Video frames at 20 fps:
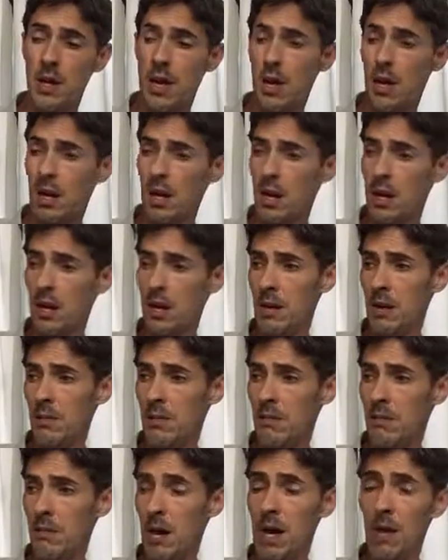
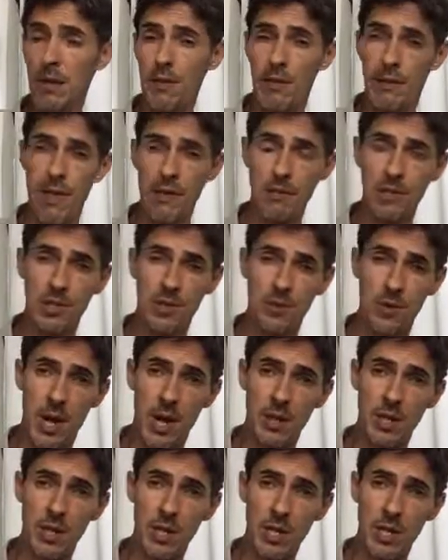My other favorite
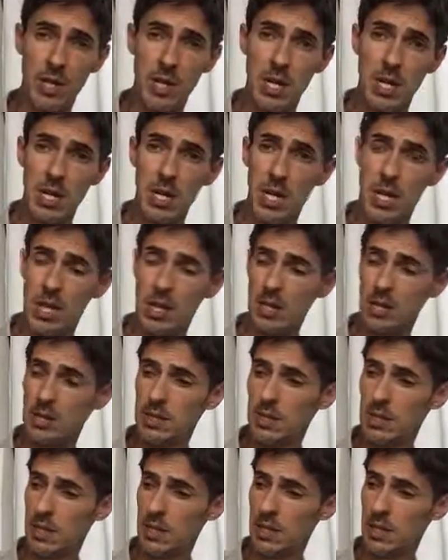strategy
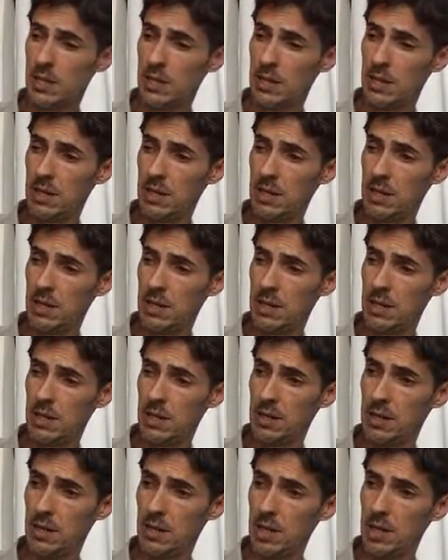is
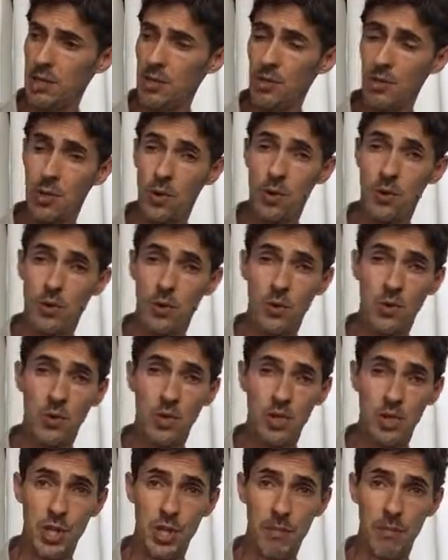to go to
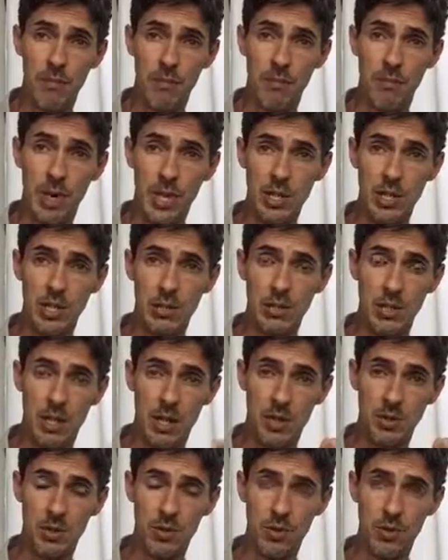the gym. My gym is
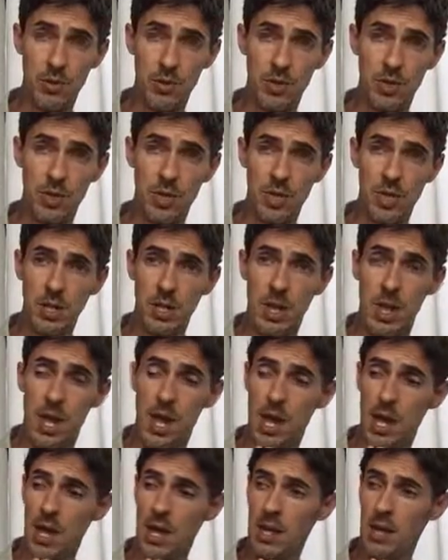outdoors,
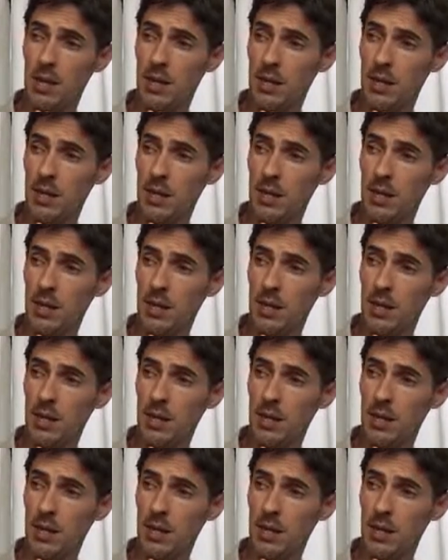and